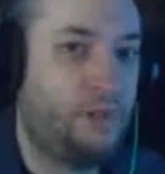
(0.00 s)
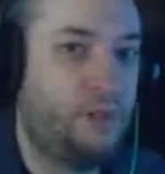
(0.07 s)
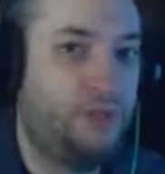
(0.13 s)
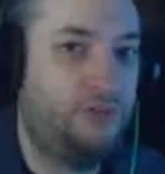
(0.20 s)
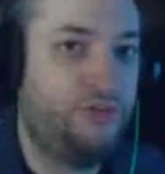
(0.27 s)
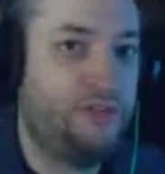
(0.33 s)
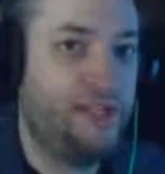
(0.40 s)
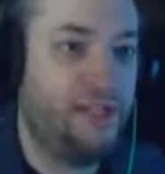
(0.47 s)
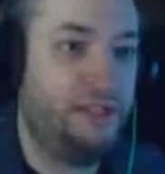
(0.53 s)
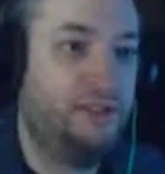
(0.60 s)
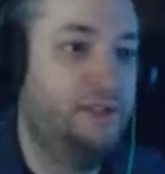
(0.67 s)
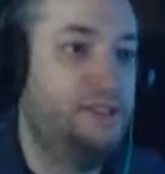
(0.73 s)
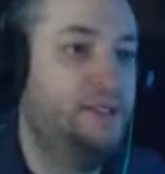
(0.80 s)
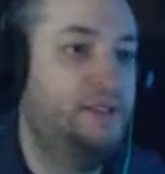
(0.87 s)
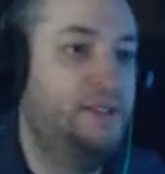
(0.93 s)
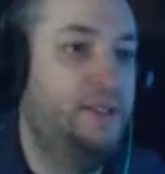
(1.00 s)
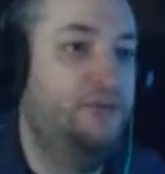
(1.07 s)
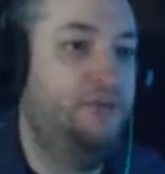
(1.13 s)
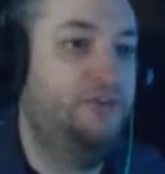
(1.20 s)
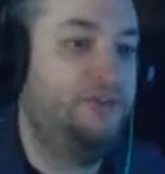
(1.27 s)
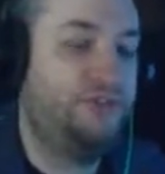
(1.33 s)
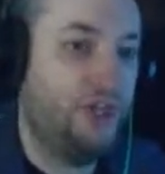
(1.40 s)
so yeah,
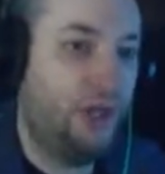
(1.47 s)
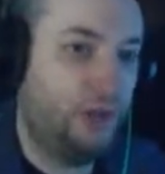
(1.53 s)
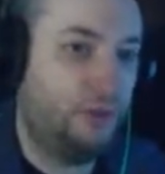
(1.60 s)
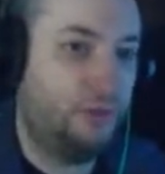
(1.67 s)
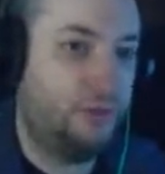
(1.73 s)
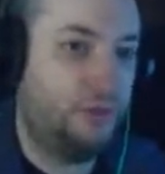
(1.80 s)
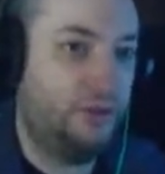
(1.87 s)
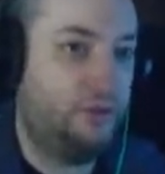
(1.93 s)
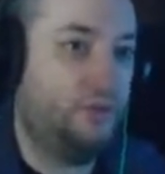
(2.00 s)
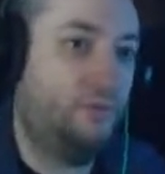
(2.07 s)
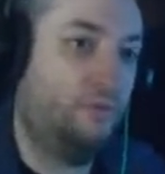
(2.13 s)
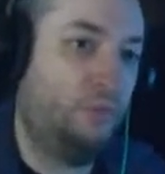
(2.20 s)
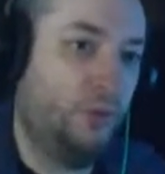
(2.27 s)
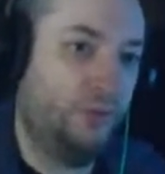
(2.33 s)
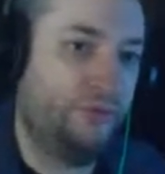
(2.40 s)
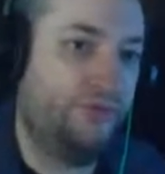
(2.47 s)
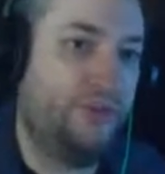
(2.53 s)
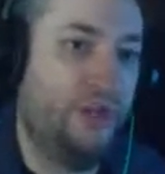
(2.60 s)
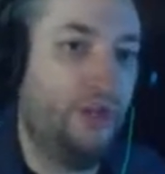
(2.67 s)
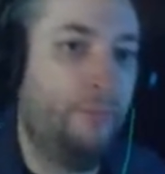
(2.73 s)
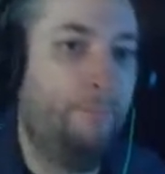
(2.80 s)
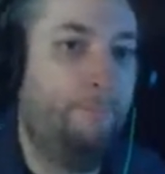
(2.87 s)
stone won't
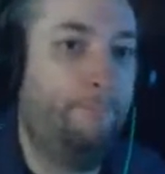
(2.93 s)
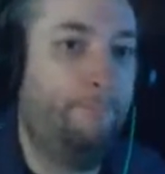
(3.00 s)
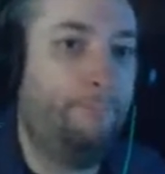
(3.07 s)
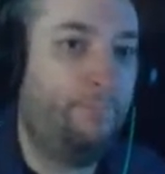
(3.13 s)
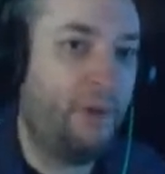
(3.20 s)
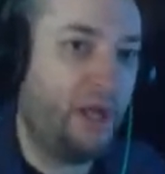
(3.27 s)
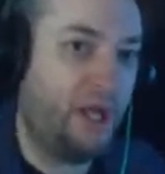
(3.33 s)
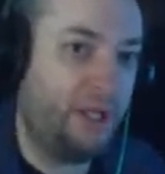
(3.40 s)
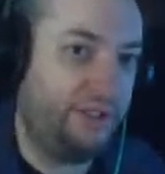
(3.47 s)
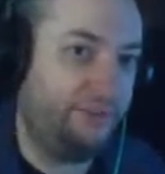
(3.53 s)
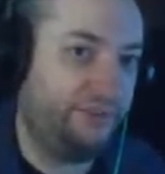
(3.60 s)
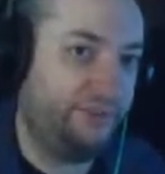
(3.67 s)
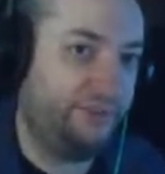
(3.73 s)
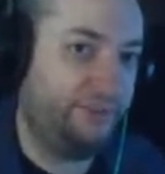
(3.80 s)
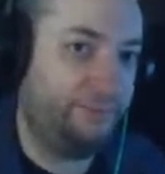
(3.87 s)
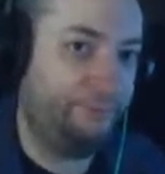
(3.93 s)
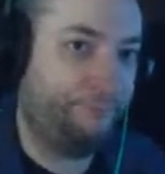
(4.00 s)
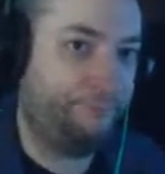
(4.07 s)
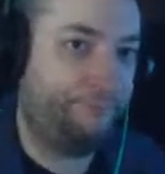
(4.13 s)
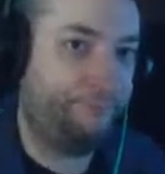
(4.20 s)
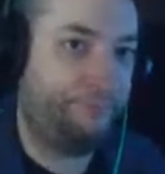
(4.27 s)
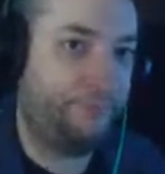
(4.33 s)
sell, but.
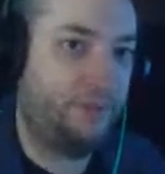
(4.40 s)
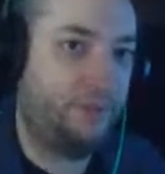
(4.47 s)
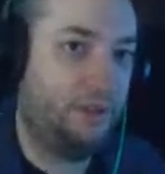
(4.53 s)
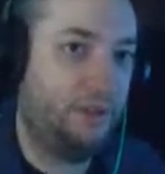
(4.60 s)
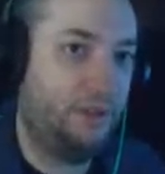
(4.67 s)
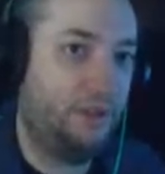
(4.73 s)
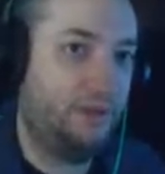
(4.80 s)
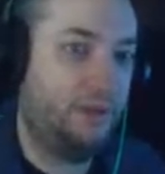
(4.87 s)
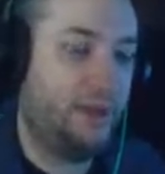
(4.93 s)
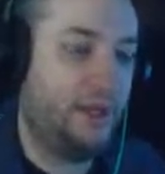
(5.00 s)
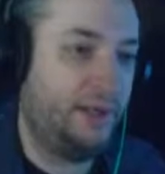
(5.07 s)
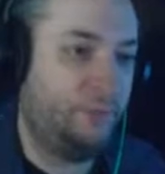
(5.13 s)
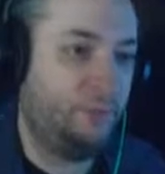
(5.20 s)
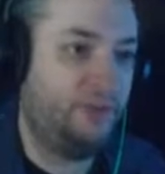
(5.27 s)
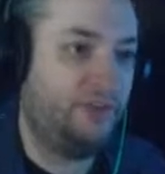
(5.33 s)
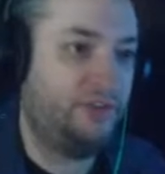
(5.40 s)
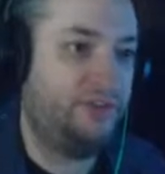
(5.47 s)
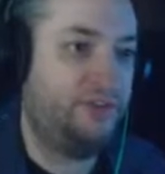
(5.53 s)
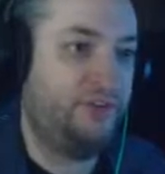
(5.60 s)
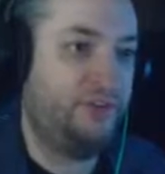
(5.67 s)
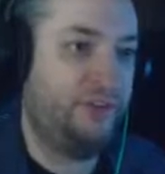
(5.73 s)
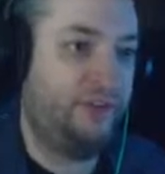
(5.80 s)
I was
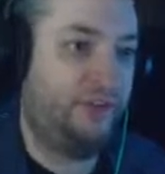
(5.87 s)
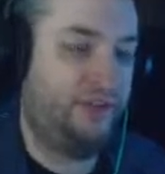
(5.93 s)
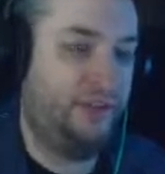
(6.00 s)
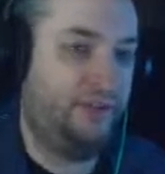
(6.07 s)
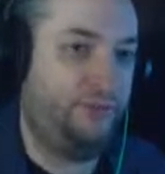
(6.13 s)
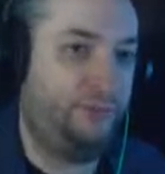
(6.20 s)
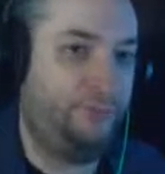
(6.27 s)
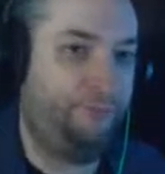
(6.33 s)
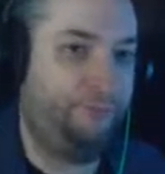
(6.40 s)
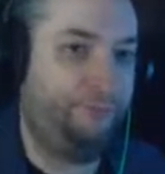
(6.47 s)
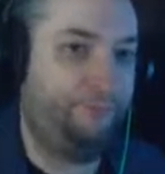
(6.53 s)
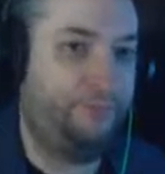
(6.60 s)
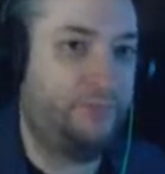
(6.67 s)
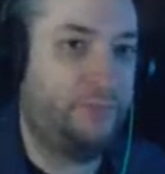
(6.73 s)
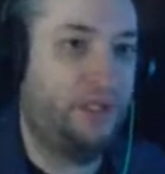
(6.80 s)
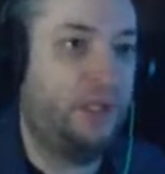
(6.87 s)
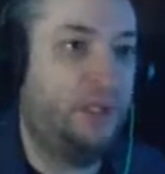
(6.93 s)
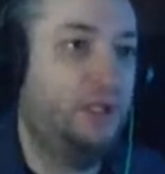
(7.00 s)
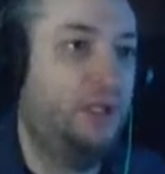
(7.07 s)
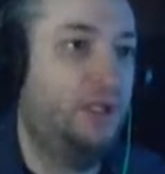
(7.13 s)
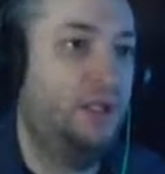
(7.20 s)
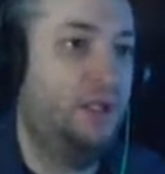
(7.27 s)
considering this,
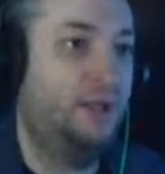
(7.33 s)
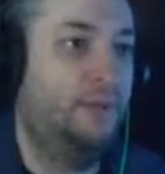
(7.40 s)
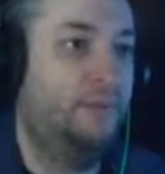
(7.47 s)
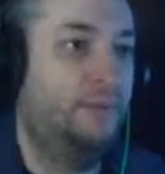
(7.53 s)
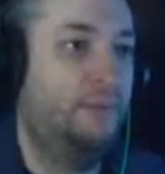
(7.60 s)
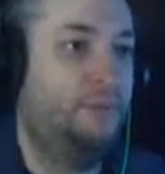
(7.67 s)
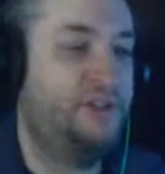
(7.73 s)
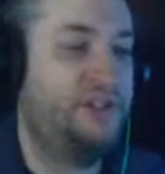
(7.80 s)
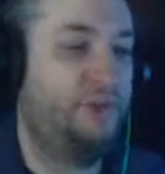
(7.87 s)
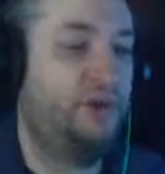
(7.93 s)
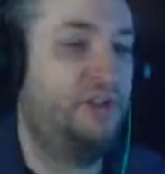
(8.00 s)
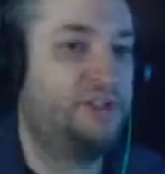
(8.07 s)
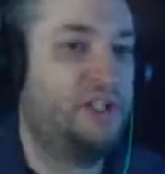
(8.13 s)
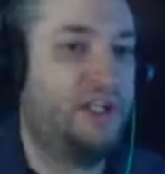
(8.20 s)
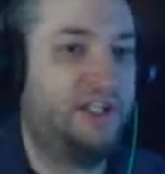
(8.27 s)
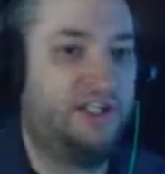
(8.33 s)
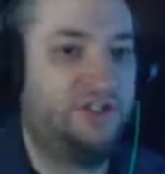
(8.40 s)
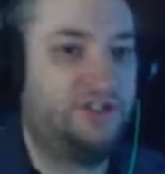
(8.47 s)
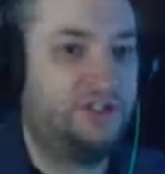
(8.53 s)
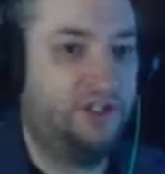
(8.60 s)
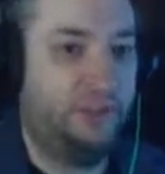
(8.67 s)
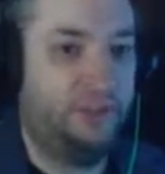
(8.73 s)
but they were all talking
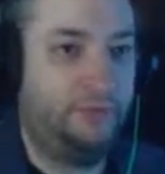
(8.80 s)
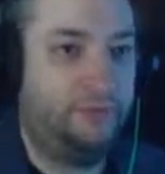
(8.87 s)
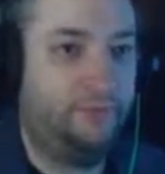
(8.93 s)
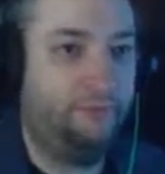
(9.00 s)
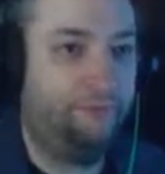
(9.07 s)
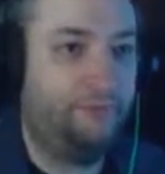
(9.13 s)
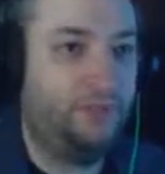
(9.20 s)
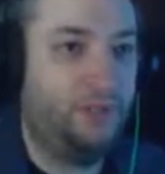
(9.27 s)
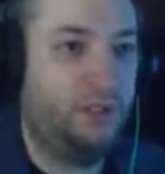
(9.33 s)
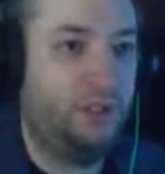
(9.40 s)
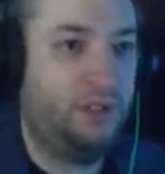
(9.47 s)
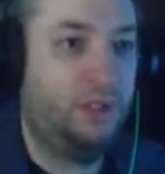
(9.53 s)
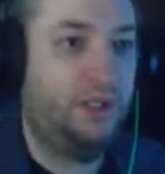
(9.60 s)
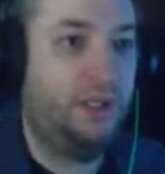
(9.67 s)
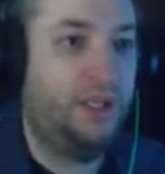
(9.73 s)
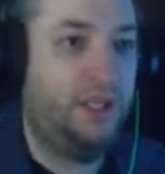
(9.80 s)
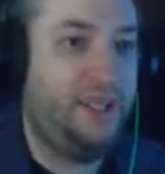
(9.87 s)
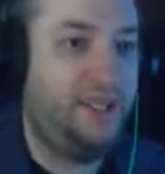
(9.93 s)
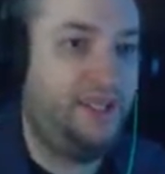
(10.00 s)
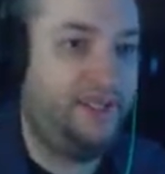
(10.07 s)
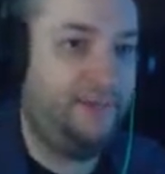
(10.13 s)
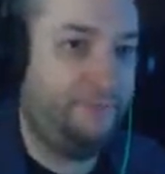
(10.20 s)
stone.
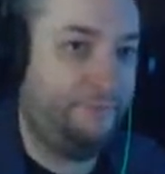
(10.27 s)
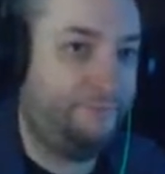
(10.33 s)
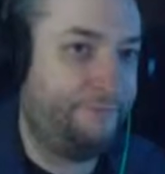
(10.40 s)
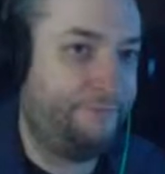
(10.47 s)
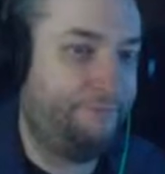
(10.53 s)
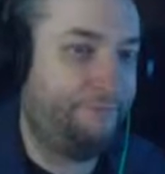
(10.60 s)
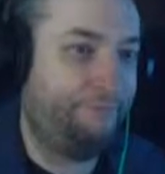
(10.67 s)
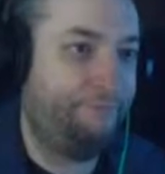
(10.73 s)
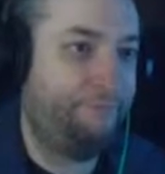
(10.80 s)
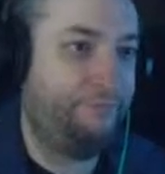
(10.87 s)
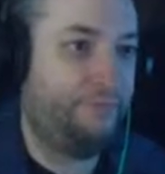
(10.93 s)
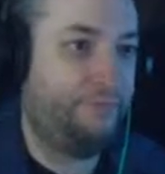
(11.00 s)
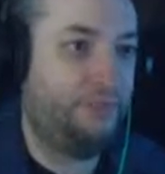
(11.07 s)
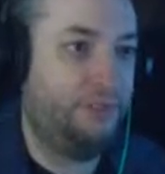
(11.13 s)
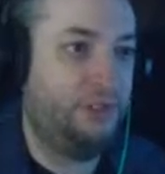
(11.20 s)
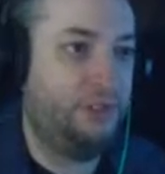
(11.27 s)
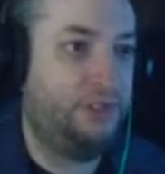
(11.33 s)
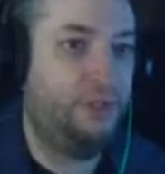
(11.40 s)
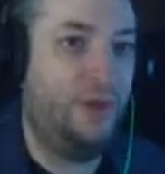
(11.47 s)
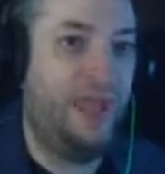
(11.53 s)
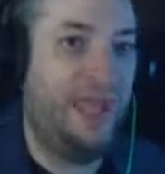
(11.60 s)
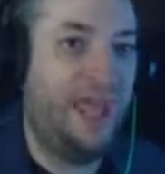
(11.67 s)
If
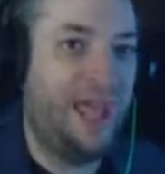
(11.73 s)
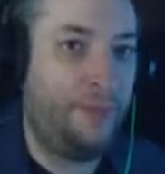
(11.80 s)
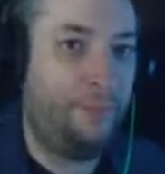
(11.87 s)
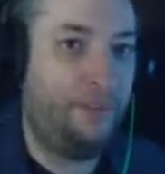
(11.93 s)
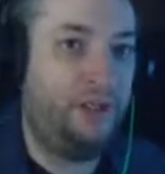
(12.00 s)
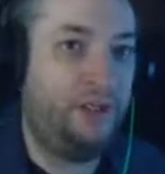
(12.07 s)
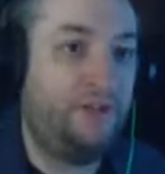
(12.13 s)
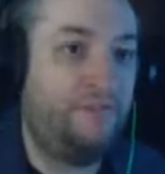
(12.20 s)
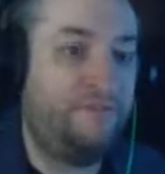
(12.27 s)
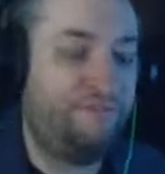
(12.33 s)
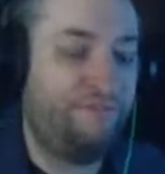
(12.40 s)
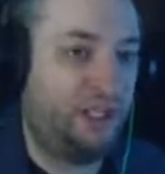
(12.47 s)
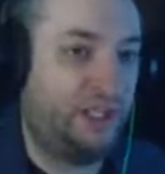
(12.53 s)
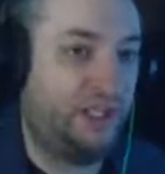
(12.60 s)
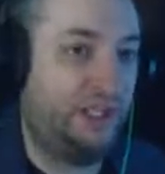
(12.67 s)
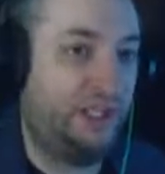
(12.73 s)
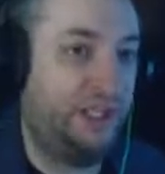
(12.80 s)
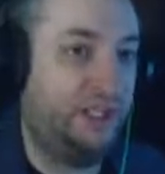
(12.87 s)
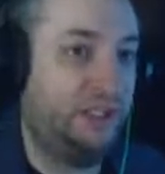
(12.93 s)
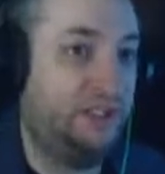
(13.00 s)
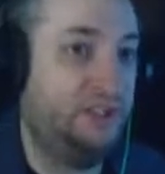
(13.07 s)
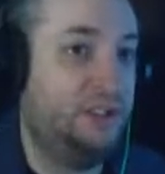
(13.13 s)
you happen to
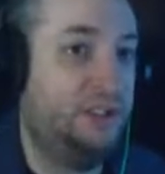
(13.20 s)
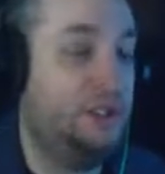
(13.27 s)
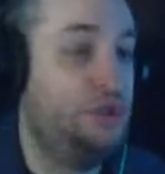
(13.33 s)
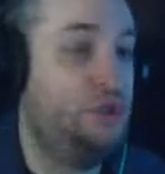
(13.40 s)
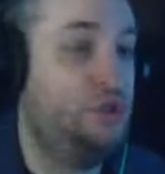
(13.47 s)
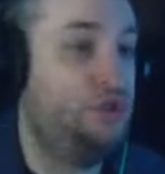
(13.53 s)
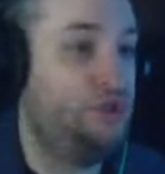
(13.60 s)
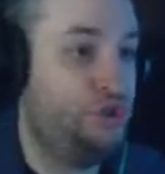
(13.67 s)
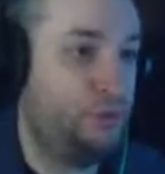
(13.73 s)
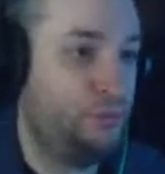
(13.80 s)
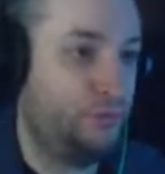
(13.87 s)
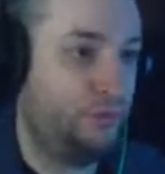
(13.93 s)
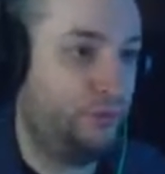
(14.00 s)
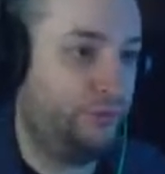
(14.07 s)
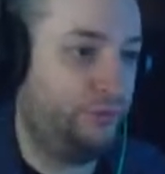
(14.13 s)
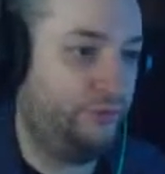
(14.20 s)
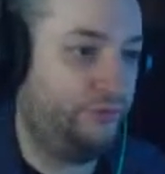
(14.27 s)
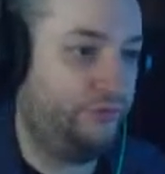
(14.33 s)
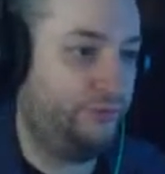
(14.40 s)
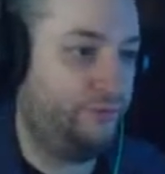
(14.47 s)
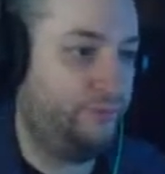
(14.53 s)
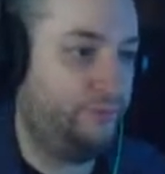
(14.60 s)
find
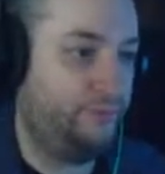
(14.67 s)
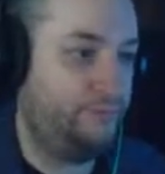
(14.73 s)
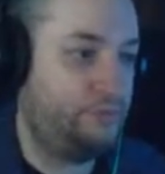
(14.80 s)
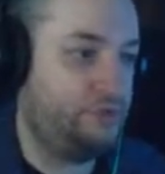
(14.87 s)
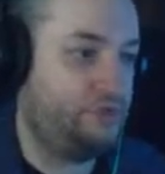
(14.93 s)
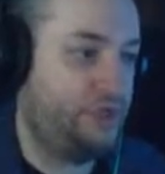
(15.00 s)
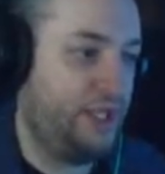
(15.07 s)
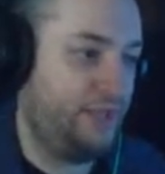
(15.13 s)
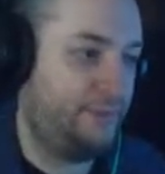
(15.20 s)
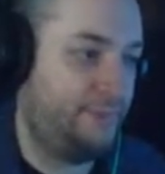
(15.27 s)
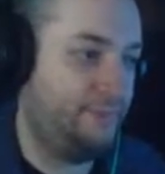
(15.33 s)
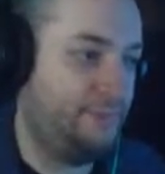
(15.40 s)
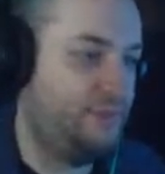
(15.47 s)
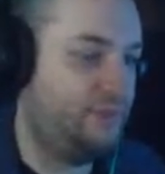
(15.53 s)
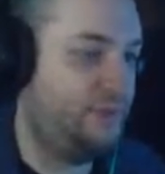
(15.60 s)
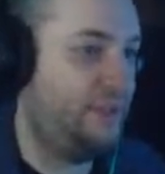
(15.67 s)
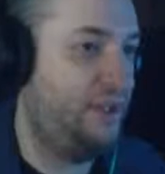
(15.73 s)
jewels, gems,